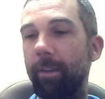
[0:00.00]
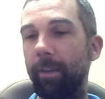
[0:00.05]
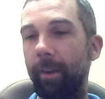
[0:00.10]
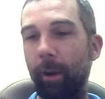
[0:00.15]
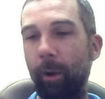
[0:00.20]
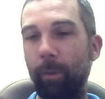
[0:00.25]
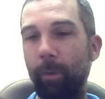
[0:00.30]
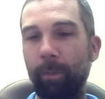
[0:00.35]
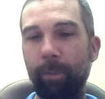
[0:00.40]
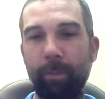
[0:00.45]
I
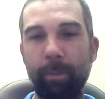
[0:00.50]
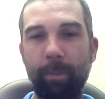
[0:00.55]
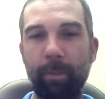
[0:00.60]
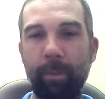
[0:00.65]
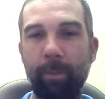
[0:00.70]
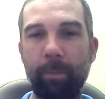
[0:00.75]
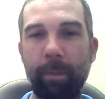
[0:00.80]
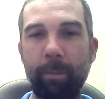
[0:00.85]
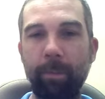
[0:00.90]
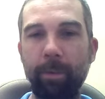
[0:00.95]
hope
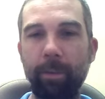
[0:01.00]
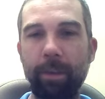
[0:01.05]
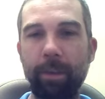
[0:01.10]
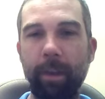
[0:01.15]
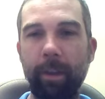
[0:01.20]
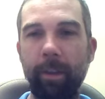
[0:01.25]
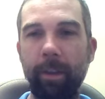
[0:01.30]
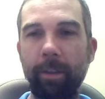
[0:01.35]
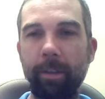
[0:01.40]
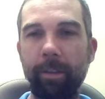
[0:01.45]
people
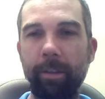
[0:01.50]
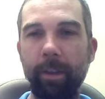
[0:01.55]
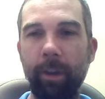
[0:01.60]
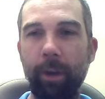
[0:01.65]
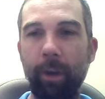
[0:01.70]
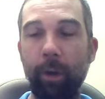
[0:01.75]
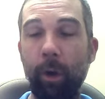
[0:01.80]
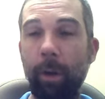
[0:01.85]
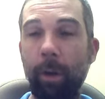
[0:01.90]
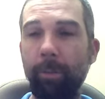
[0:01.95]
see this say,
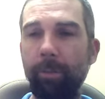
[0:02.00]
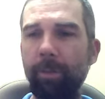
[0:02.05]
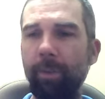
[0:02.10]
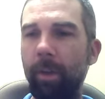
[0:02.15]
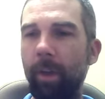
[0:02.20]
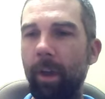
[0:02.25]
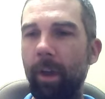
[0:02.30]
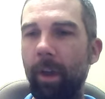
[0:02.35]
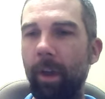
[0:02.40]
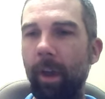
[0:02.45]
you know, I'm,
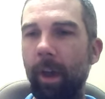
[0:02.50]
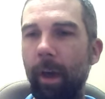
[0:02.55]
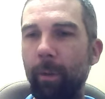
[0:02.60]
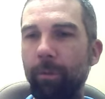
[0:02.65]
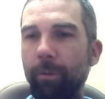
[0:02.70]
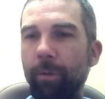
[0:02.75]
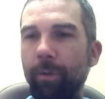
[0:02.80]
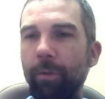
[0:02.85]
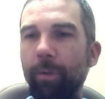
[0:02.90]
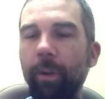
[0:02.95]
I
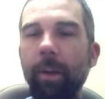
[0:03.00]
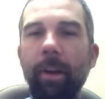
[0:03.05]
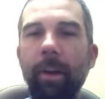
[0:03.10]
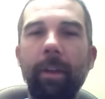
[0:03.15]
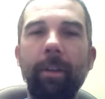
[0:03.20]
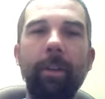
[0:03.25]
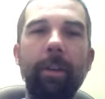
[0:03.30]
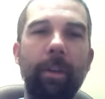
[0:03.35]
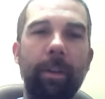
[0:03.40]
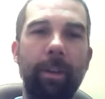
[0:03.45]
was just looking
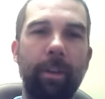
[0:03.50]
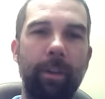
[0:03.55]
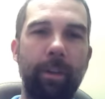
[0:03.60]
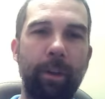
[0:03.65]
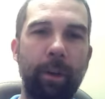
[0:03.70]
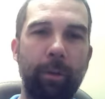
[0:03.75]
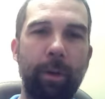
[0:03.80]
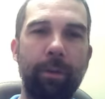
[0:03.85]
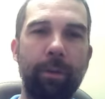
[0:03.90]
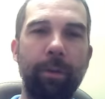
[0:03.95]
at
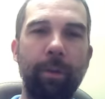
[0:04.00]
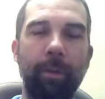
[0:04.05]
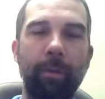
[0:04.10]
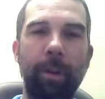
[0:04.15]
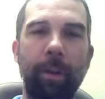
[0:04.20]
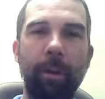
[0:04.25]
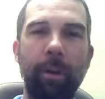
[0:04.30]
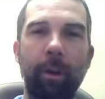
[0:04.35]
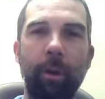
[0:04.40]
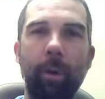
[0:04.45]
the original
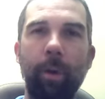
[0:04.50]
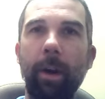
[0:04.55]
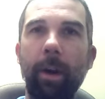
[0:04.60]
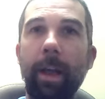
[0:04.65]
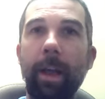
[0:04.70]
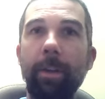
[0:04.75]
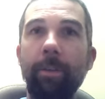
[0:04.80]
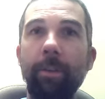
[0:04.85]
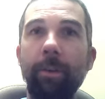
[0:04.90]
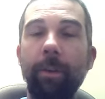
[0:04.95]
video and it
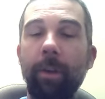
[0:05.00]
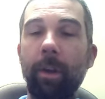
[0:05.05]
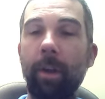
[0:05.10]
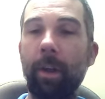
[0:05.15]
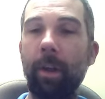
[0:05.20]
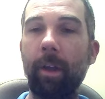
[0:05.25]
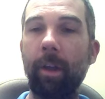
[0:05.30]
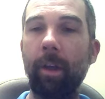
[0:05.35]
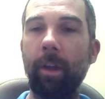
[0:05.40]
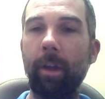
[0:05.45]
hasn't
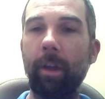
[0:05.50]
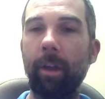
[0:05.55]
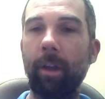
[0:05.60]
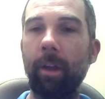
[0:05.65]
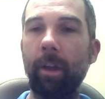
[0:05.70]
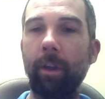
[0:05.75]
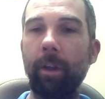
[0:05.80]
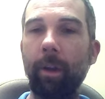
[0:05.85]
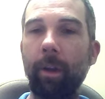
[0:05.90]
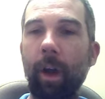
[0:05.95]

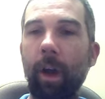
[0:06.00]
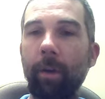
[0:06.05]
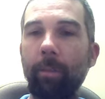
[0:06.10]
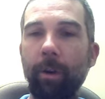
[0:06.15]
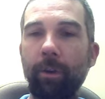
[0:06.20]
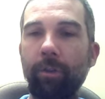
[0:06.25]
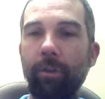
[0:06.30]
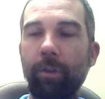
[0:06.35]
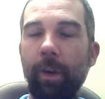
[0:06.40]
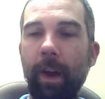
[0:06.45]
gotten
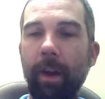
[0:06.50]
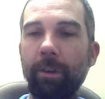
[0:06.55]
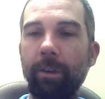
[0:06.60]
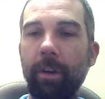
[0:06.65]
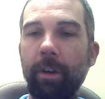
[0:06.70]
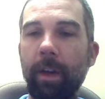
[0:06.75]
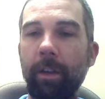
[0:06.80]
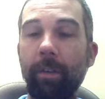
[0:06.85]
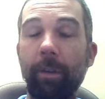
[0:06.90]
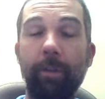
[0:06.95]
much traction
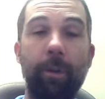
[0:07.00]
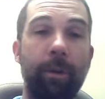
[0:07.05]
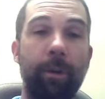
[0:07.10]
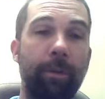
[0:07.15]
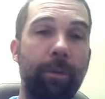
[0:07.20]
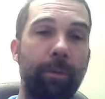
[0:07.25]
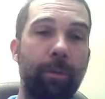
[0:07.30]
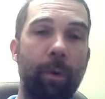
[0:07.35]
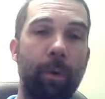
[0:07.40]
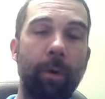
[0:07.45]
yet. The
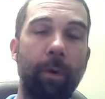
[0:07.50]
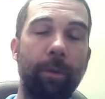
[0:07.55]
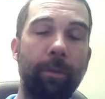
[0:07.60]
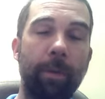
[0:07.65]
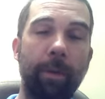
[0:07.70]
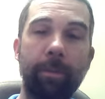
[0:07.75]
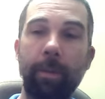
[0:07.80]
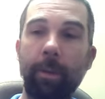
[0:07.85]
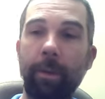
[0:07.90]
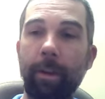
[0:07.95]
first Rolling
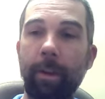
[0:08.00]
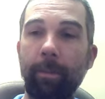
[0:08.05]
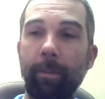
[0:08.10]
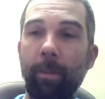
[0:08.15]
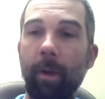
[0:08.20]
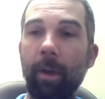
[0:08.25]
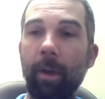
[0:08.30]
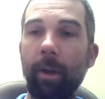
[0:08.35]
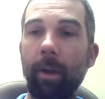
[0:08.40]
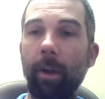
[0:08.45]
50 Deep
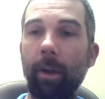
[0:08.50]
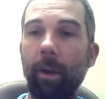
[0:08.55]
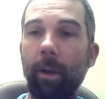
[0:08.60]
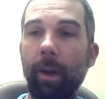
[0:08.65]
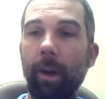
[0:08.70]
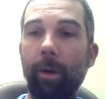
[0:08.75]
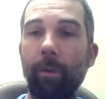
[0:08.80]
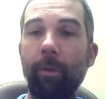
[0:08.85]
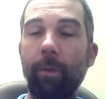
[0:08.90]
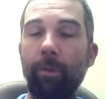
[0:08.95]

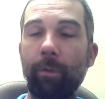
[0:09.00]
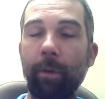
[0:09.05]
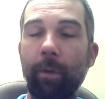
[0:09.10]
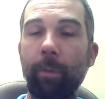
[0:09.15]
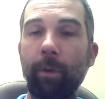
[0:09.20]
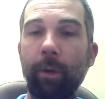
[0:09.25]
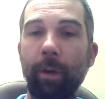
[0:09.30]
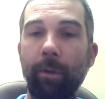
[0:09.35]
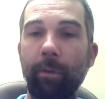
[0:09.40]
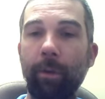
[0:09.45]
got over 3
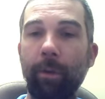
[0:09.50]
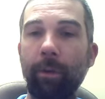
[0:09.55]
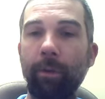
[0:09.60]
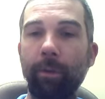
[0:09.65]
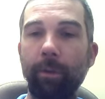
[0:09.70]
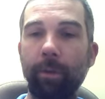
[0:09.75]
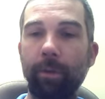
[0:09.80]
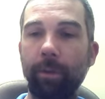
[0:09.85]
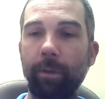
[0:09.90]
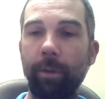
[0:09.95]
million views,
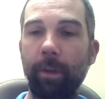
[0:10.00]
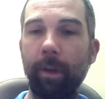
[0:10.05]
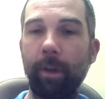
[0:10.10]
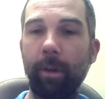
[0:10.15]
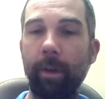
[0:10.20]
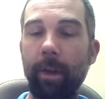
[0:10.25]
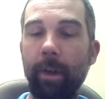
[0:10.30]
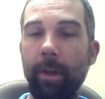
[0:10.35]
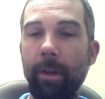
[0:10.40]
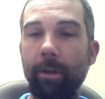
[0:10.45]
which is
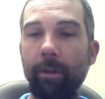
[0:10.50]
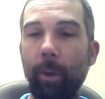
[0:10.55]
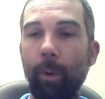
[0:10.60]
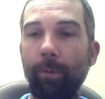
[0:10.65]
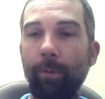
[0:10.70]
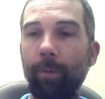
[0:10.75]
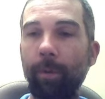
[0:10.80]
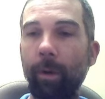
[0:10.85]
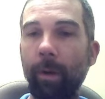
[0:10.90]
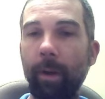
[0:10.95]
good. So
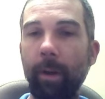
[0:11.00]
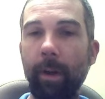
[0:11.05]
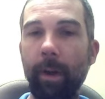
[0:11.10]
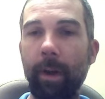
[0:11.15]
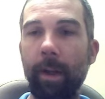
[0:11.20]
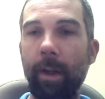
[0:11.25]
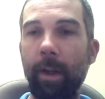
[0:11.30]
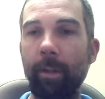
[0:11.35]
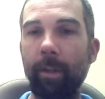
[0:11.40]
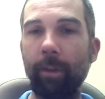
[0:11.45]
hopefully
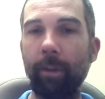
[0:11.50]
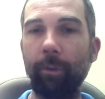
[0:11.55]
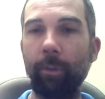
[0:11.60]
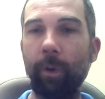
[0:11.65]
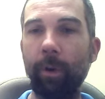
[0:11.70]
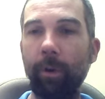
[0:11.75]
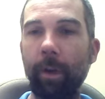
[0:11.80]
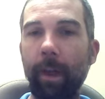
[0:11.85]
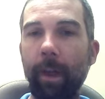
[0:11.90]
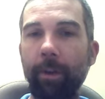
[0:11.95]
this
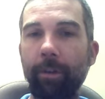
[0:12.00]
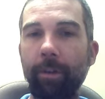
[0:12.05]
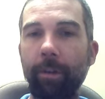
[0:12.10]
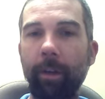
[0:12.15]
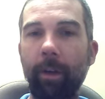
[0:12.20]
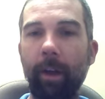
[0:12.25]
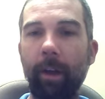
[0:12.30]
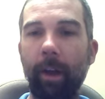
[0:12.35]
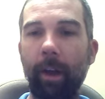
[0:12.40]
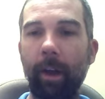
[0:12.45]
one will catch
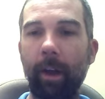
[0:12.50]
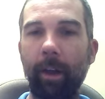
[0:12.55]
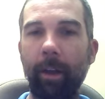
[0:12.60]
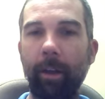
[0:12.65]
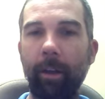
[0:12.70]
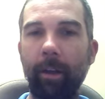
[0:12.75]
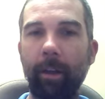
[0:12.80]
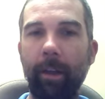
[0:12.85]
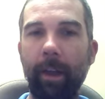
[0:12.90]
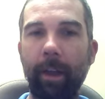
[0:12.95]

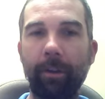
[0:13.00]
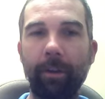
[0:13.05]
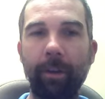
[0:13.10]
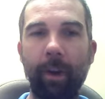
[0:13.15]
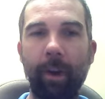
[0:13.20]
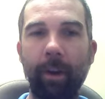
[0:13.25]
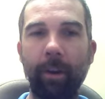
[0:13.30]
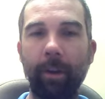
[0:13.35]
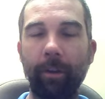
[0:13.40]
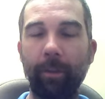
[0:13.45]
uh, catch
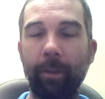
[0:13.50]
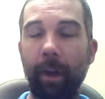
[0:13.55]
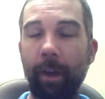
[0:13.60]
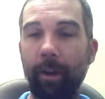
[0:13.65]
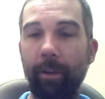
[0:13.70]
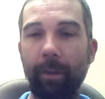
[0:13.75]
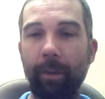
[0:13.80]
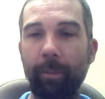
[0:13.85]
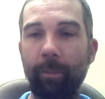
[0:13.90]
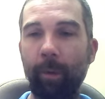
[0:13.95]
on because you had to
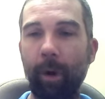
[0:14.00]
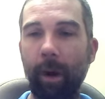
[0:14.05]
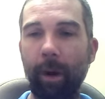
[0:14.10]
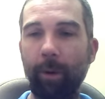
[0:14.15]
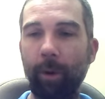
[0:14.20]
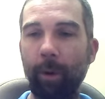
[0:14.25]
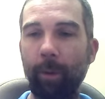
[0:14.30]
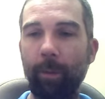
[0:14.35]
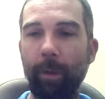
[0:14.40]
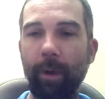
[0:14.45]
see Brand
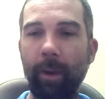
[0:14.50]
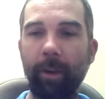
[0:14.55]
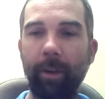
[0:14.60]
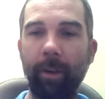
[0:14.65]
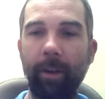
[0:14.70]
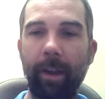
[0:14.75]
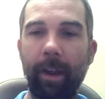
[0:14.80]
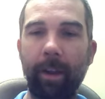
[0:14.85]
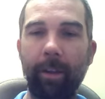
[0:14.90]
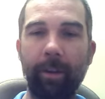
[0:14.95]
Nubian
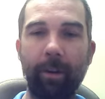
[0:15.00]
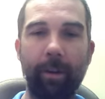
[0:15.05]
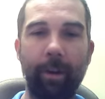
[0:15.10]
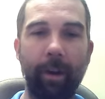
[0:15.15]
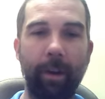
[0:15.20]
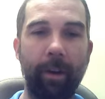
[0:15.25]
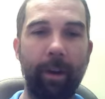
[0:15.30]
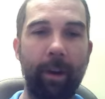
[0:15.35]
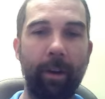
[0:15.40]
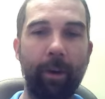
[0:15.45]
together
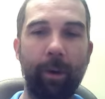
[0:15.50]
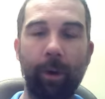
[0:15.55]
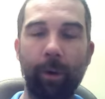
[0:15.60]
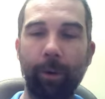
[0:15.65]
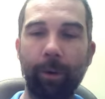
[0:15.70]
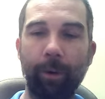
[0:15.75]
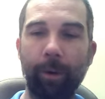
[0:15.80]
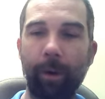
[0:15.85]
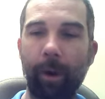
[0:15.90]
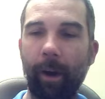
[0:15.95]
and
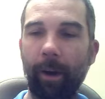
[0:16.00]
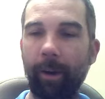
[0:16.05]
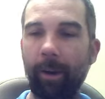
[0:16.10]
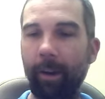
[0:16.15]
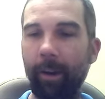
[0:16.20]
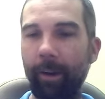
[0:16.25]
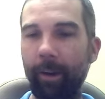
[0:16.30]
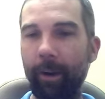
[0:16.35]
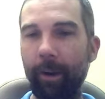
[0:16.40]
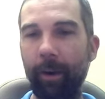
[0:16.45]
Coke La Rock
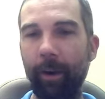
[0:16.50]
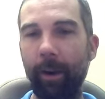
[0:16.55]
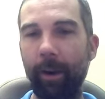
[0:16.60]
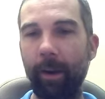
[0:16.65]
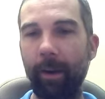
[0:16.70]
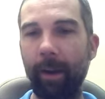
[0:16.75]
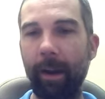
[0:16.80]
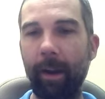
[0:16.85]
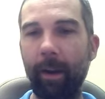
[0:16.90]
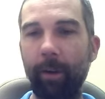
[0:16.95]
in here and
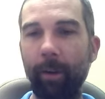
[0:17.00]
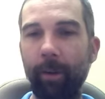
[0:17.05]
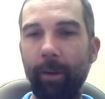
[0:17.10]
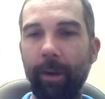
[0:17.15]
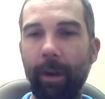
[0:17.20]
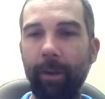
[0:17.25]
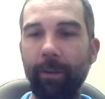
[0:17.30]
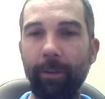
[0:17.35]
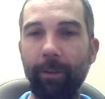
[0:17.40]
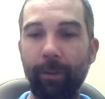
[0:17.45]
now
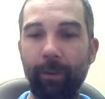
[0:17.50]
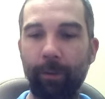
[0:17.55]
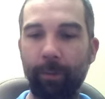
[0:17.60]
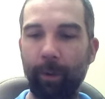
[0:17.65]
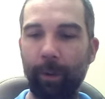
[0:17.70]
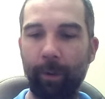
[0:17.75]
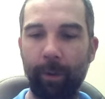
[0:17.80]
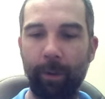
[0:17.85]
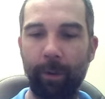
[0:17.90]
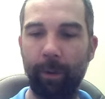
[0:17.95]
Nice and
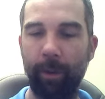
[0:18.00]
Smooth.